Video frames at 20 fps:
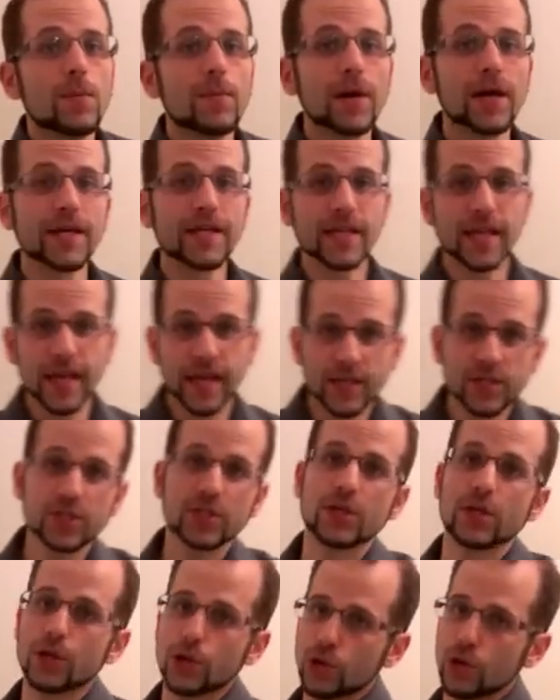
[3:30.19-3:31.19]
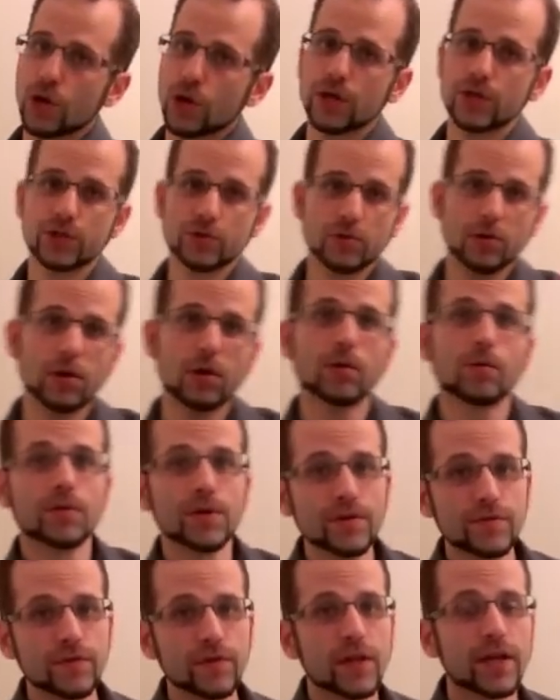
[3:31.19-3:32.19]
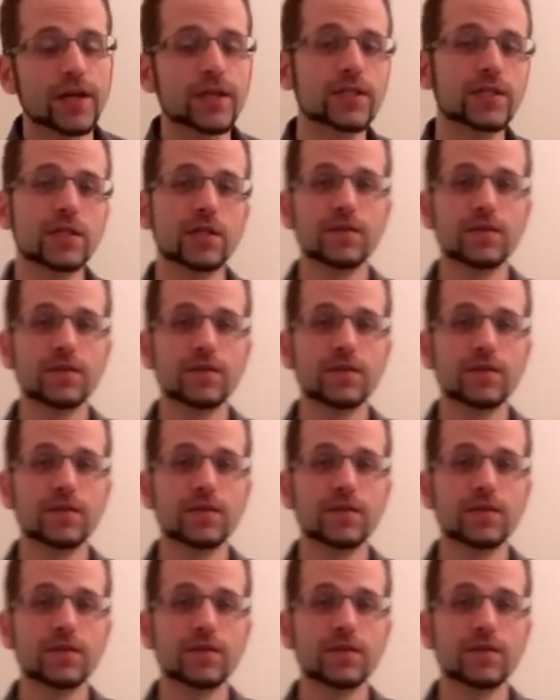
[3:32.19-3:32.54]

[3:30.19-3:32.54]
by engaging a cross-crawl reflex.